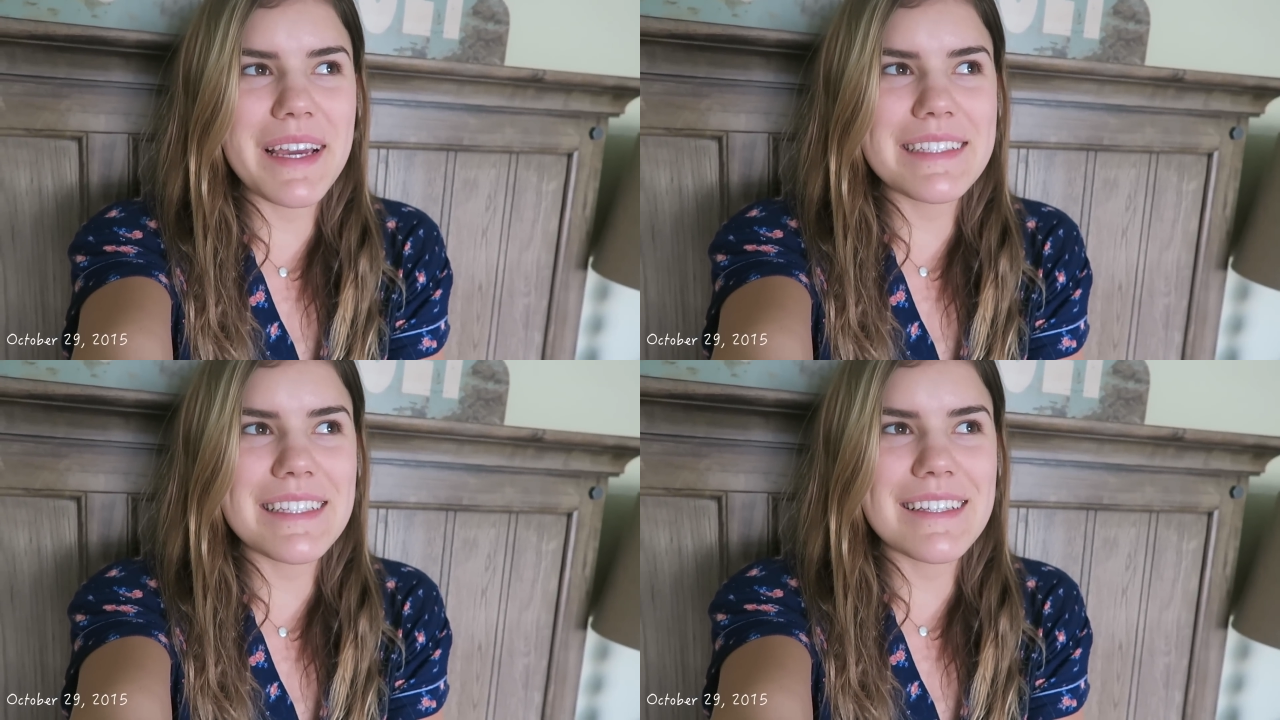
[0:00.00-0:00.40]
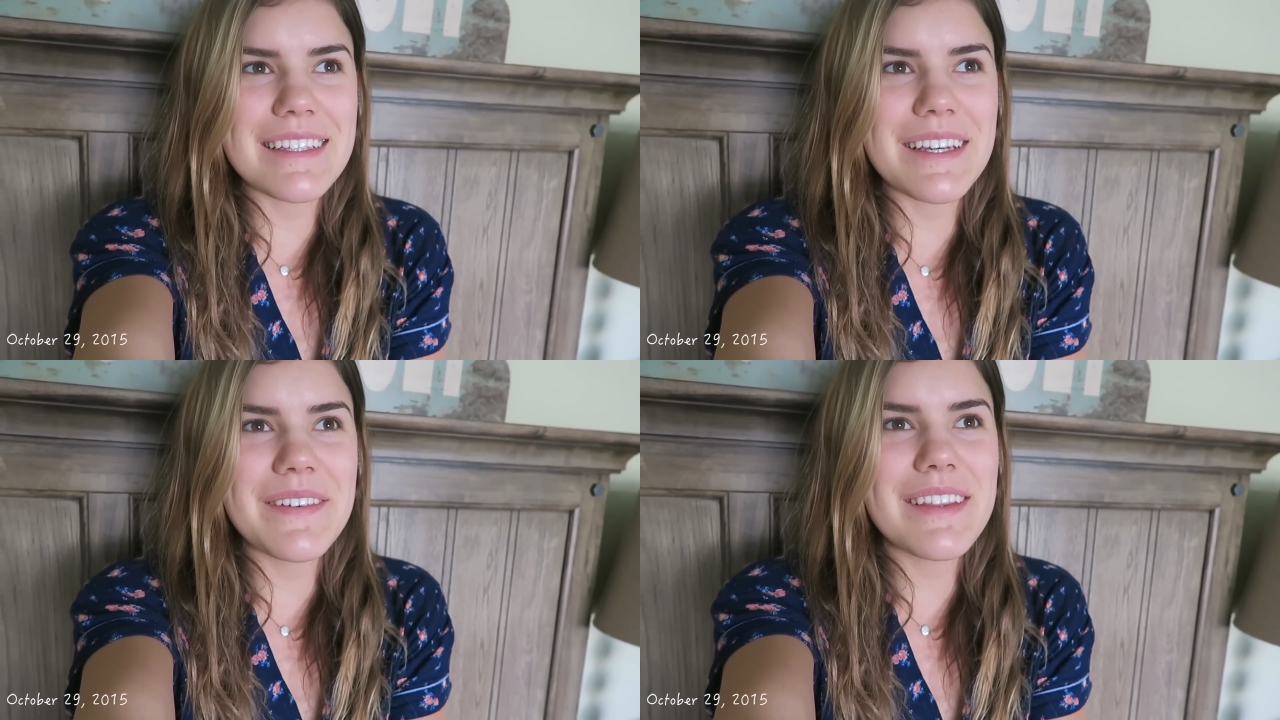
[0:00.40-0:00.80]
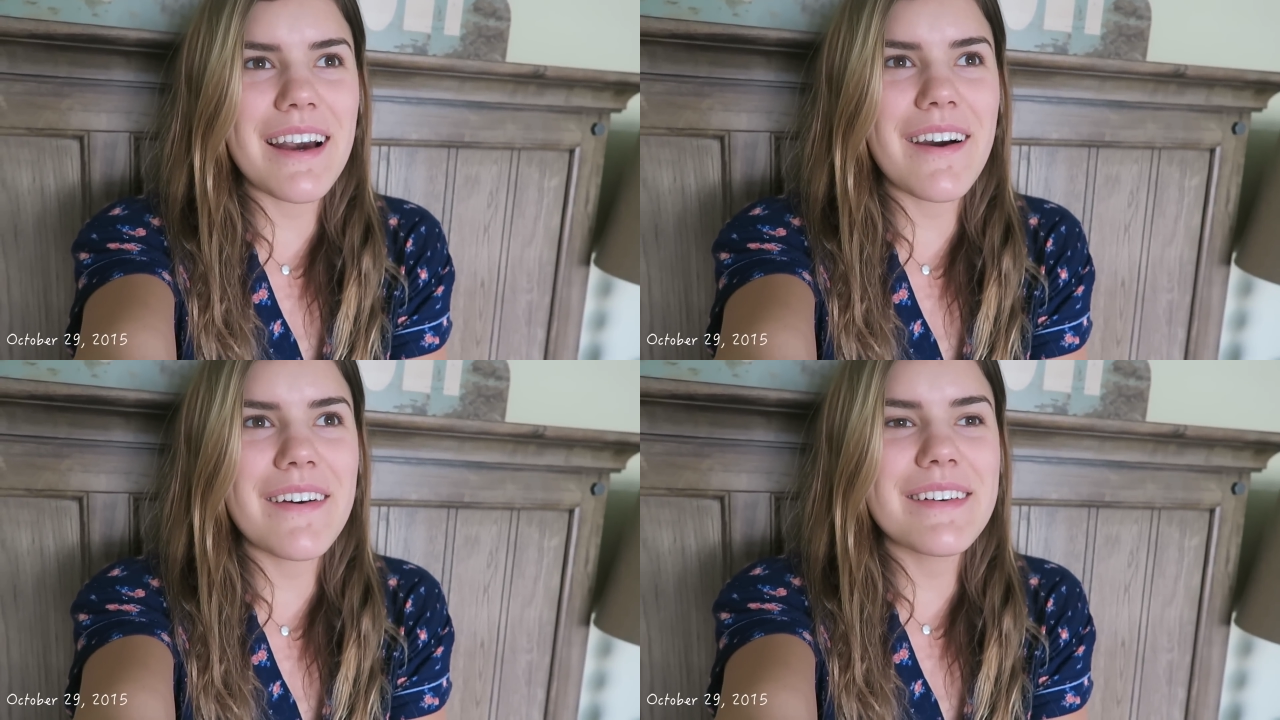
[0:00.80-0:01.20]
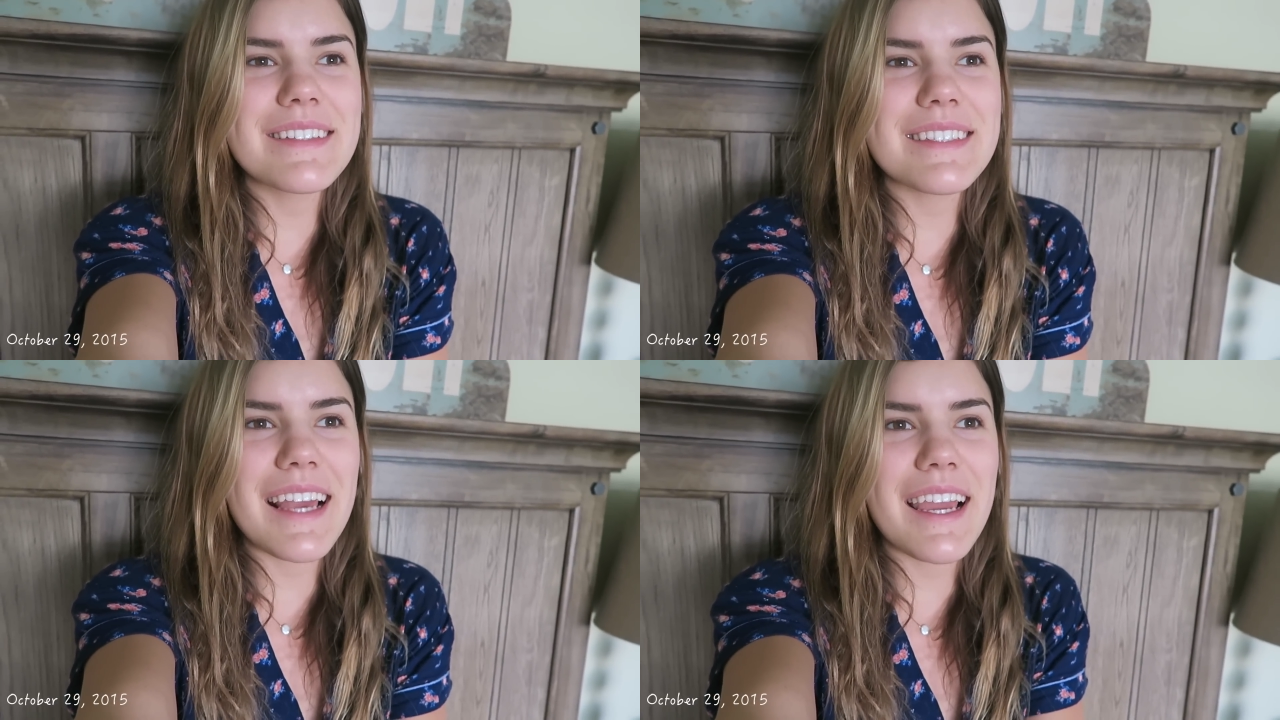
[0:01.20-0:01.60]
basically without
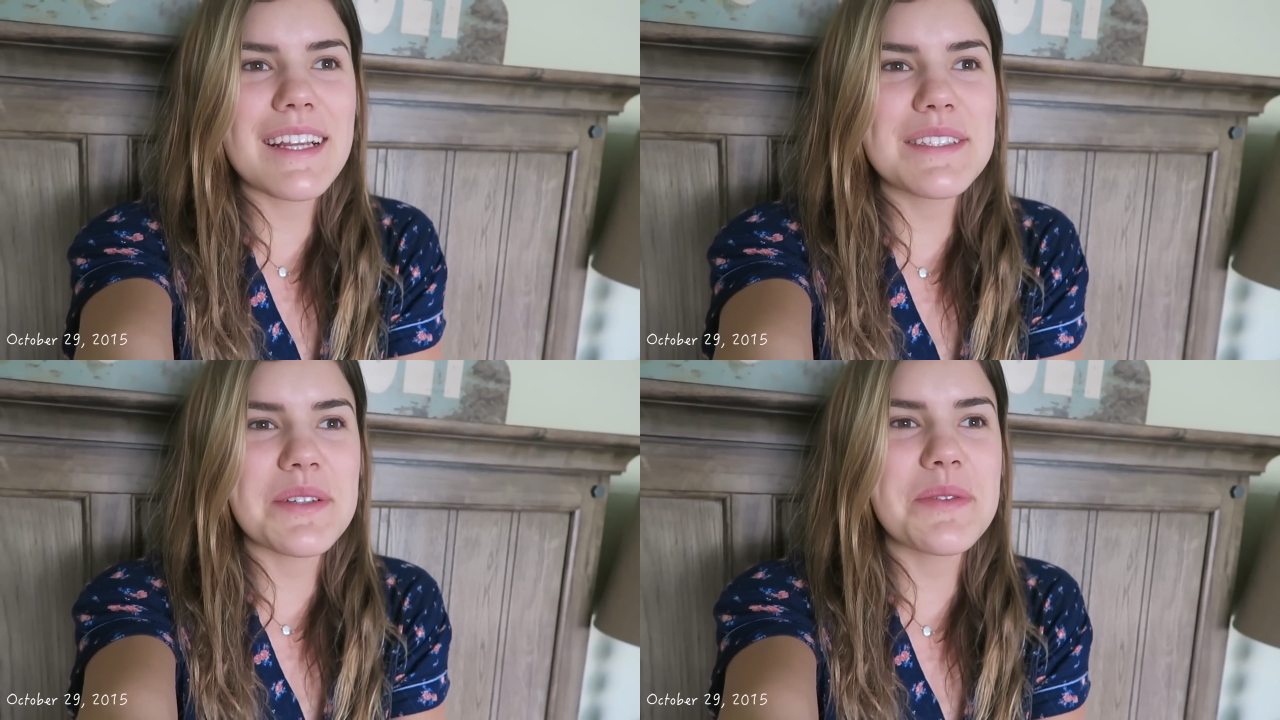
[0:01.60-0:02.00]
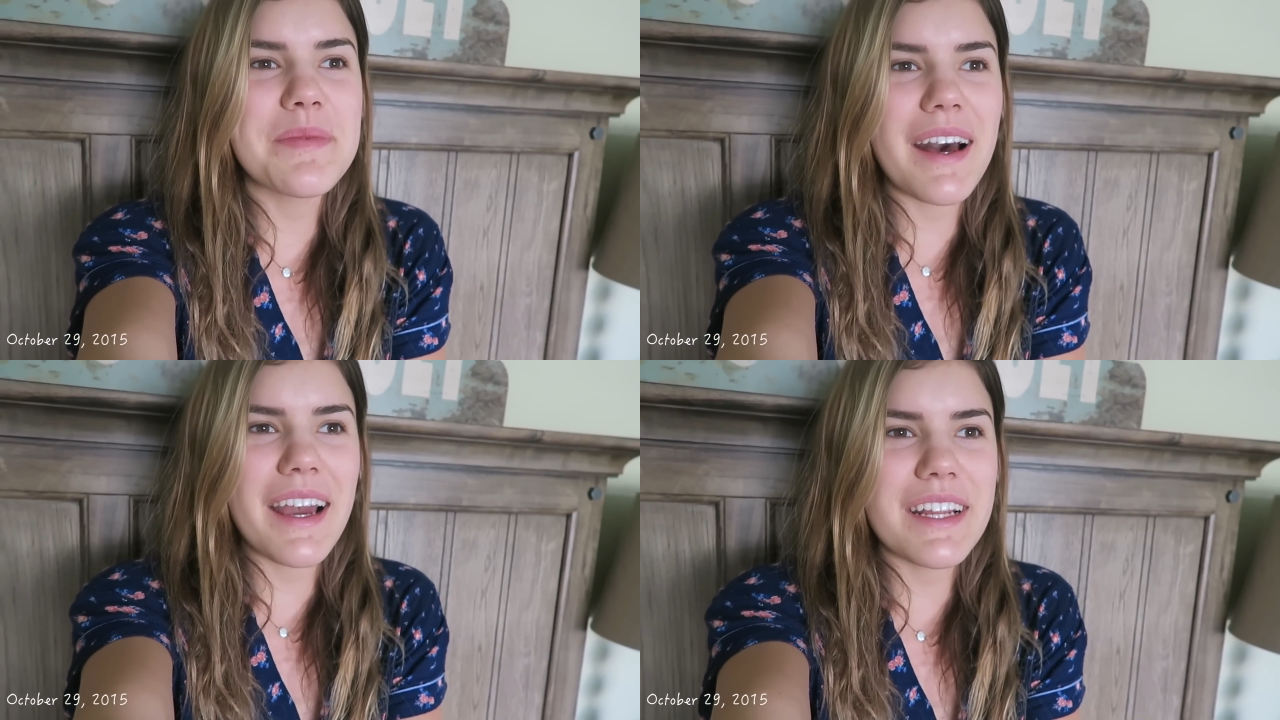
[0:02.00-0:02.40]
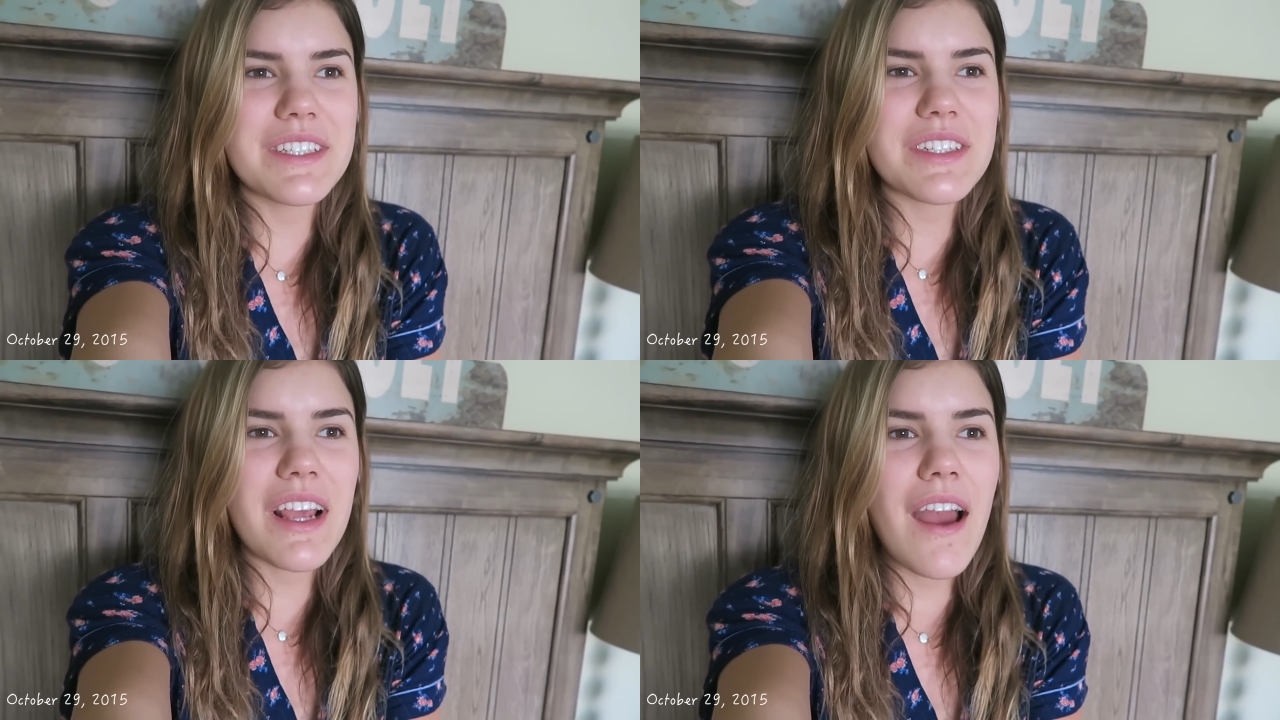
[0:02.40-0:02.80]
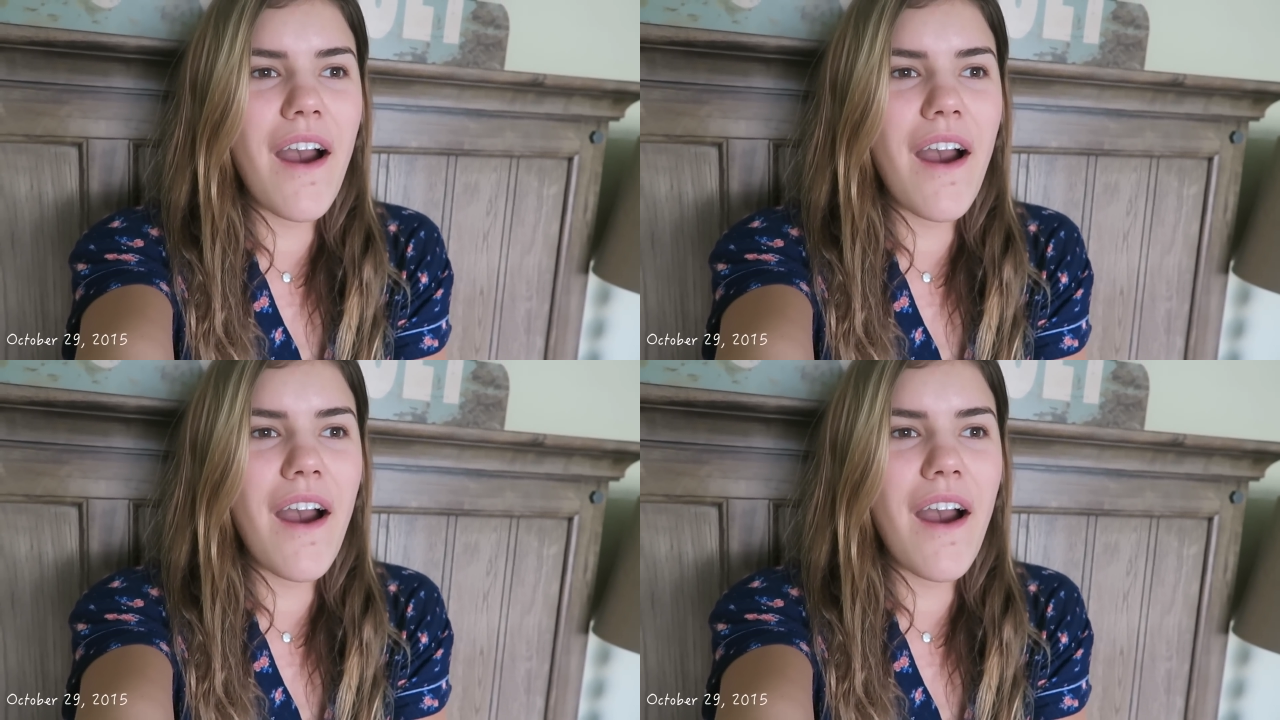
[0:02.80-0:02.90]
saying too much